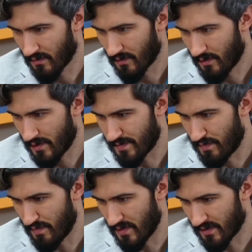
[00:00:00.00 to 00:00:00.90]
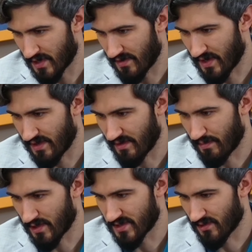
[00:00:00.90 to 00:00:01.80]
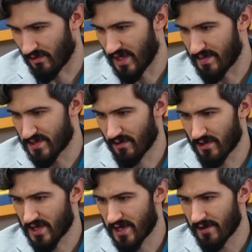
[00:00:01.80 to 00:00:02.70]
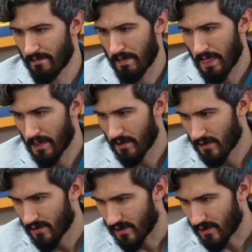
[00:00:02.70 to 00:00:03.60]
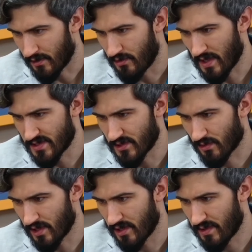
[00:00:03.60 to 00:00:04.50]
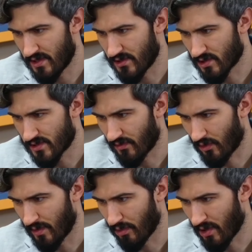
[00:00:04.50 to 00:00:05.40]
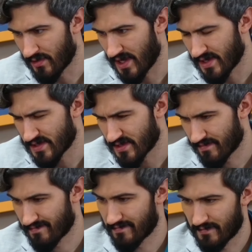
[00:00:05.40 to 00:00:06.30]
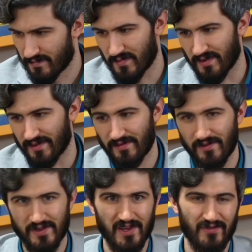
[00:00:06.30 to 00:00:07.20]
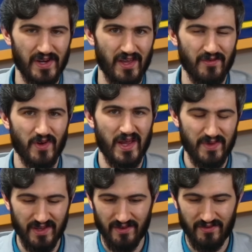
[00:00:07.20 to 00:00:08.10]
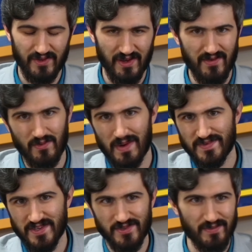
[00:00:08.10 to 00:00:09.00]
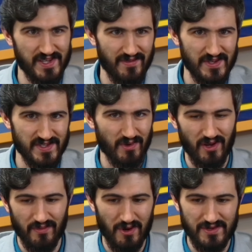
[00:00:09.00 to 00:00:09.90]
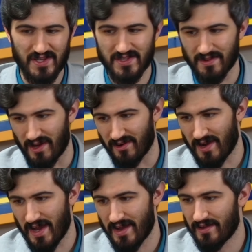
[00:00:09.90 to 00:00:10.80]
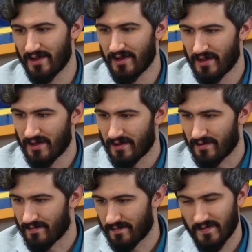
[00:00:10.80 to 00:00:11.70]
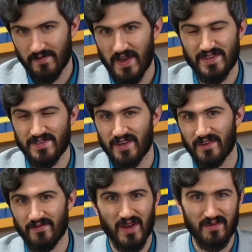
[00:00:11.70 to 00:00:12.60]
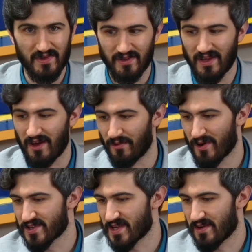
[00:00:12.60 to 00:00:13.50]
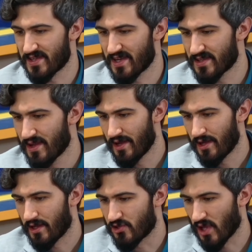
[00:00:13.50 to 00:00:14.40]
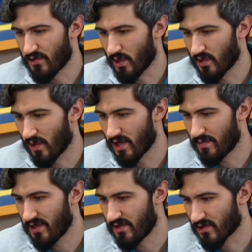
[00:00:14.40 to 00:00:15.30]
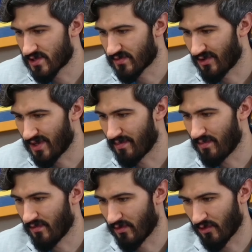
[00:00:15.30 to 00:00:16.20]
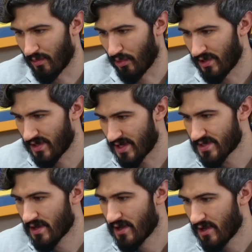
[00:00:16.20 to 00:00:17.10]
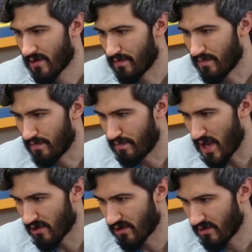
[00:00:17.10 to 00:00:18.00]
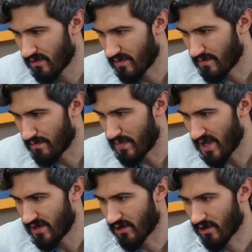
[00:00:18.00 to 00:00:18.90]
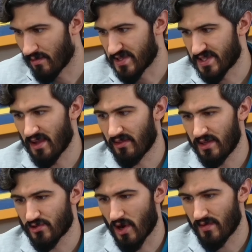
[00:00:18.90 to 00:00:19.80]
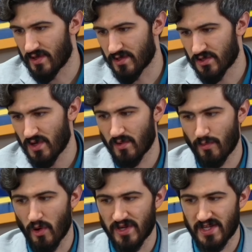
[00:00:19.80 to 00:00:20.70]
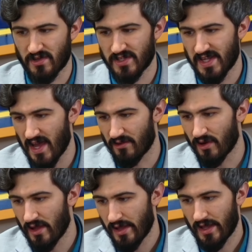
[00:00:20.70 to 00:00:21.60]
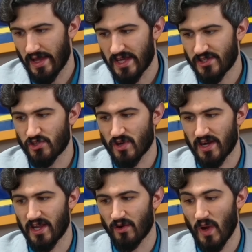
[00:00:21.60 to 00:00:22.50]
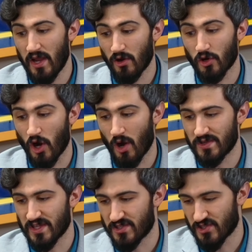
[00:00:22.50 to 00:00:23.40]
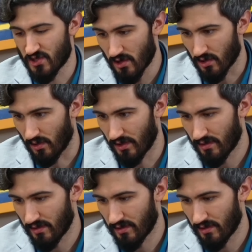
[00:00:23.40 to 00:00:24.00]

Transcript: Who is? I'm trying to find the person's whole name. So it looks like in 2020, amid the George Floyd protest, uh, putting out the framing of you know every website's a little bit different. Some call it a protest, some call it a riot. Fascinating framing how it works. Now it says in July 2020, amid the George Floyd protest, Better Bettinger mistakenly drove into a street where protesters gathered. As she tried to get away, her car was encircled.